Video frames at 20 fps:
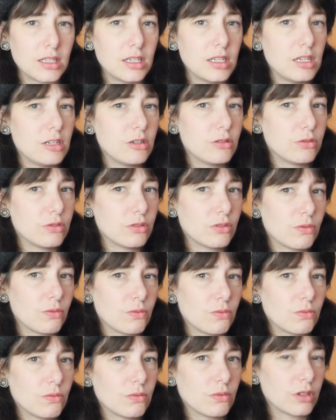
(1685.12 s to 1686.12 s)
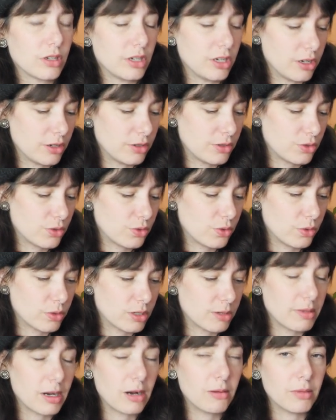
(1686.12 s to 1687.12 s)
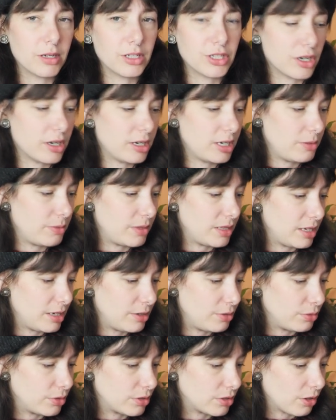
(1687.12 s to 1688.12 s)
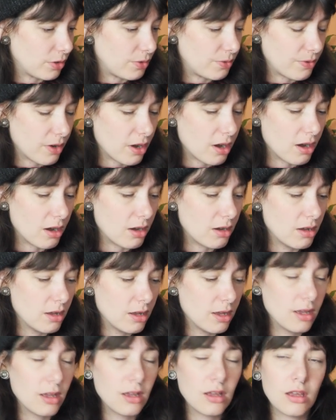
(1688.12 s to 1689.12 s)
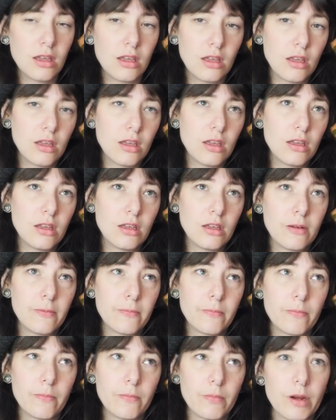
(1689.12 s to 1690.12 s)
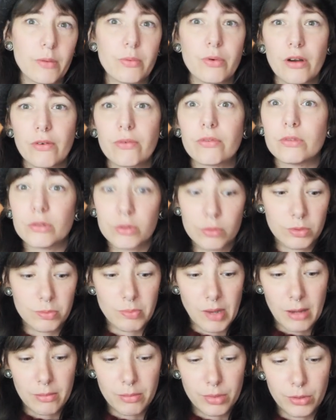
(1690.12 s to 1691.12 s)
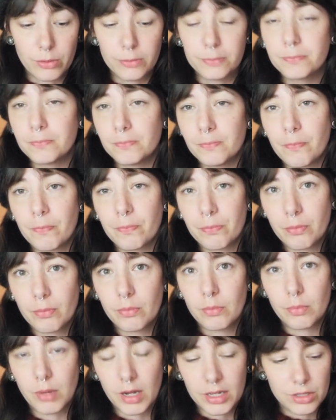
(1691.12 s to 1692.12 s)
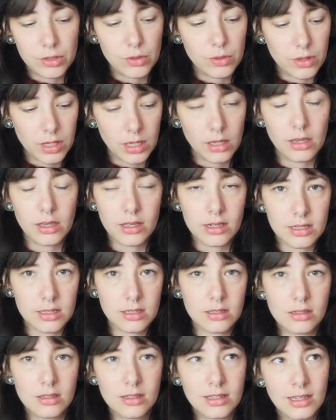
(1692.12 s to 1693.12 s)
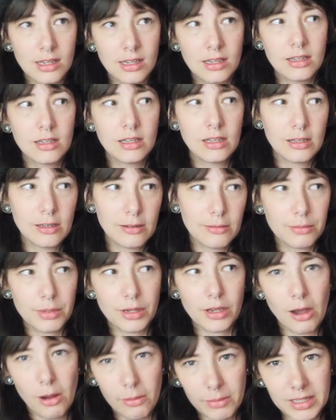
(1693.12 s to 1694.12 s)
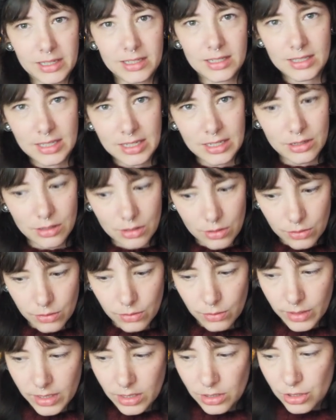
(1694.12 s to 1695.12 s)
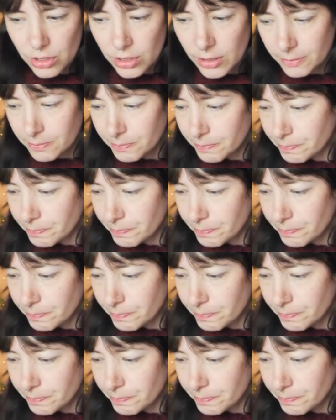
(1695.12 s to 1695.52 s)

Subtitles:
the needles, you know, talked about my journey with needles so far, my preference was bamboo. But I do think it's becoming seasonal, which